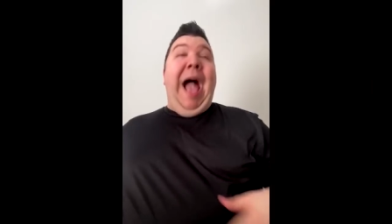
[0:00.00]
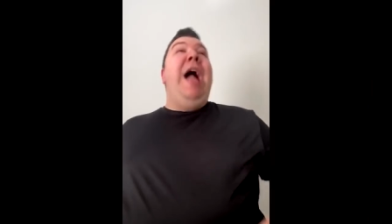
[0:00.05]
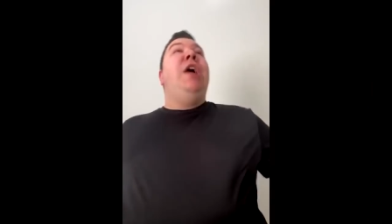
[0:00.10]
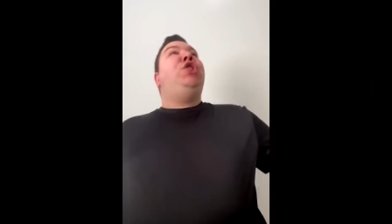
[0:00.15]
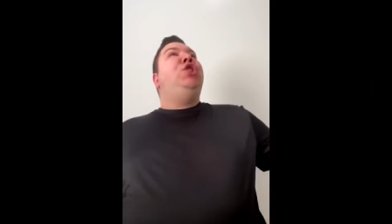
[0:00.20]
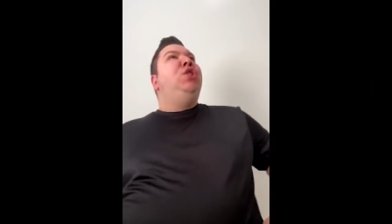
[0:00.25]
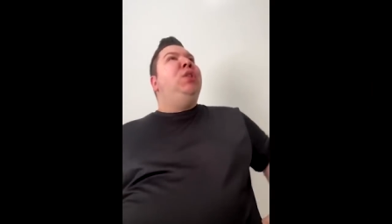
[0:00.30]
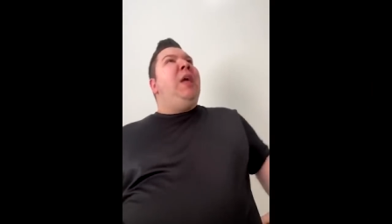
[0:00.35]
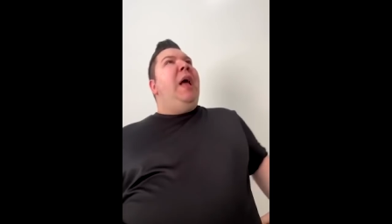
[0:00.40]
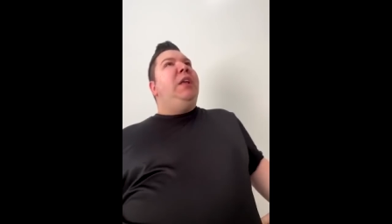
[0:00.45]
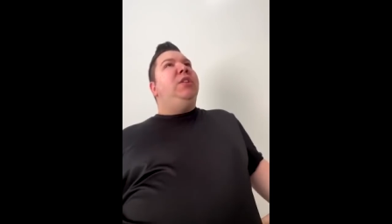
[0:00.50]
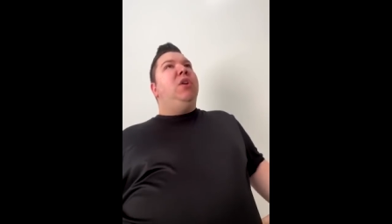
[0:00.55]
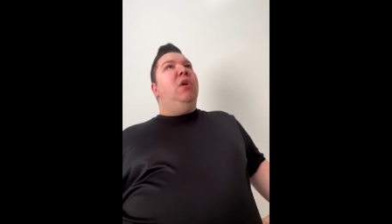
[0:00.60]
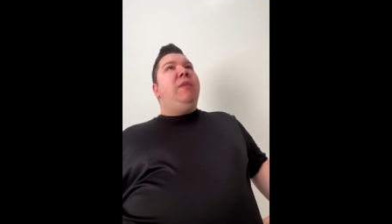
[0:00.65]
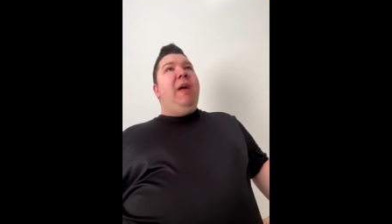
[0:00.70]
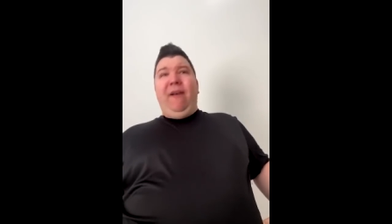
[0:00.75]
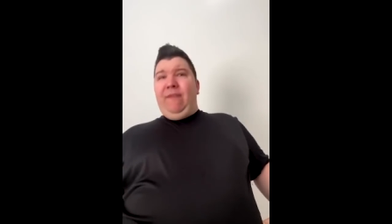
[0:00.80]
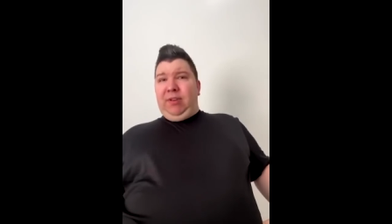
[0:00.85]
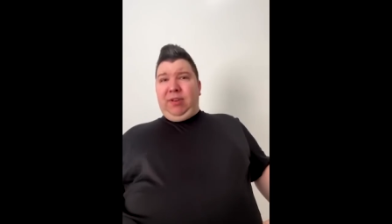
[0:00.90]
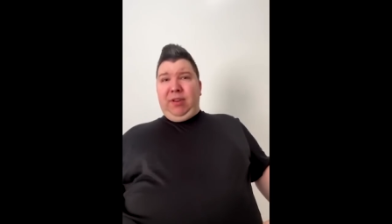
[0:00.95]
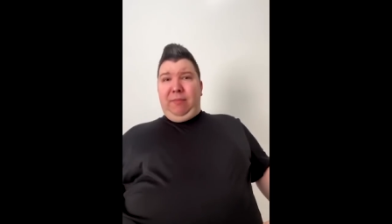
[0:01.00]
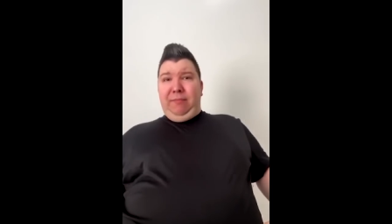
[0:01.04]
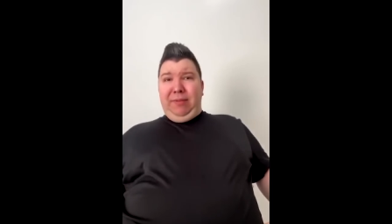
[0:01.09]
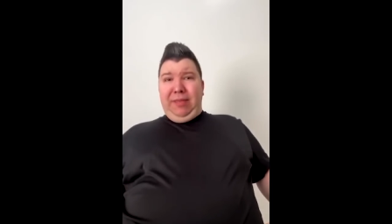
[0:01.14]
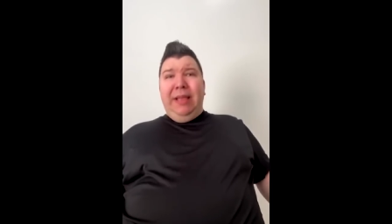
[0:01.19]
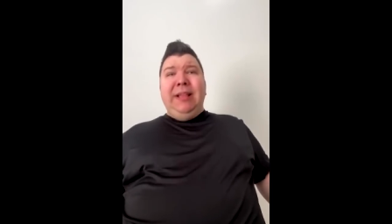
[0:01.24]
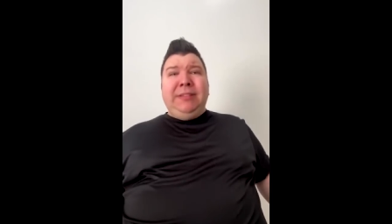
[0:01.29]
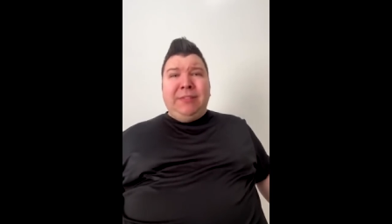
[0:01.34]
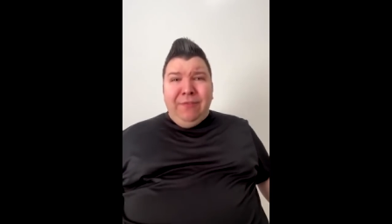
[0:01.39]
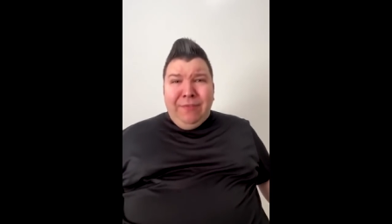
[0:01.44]
Actually, I don't have a dumpy.
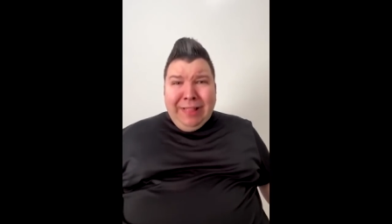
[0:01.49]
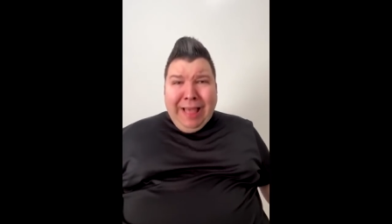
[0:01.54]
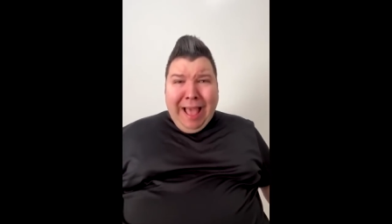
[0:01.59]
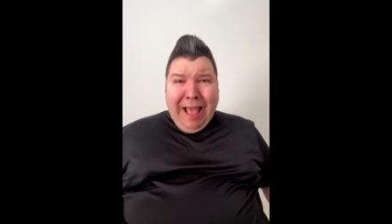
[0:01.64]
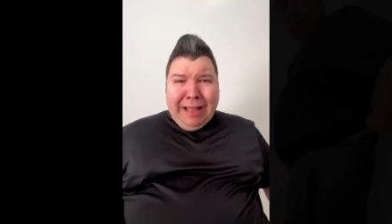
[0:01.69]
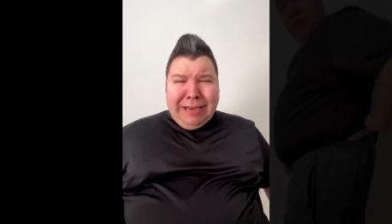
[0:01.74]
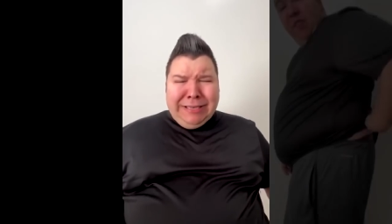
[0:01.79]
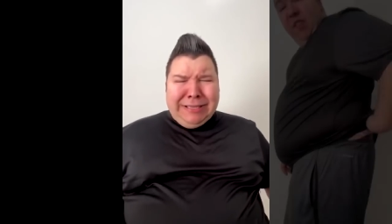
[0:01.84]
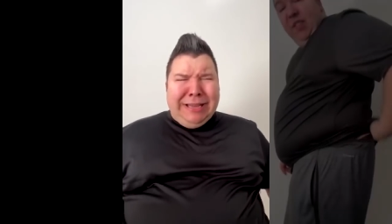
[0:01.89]
It's flat.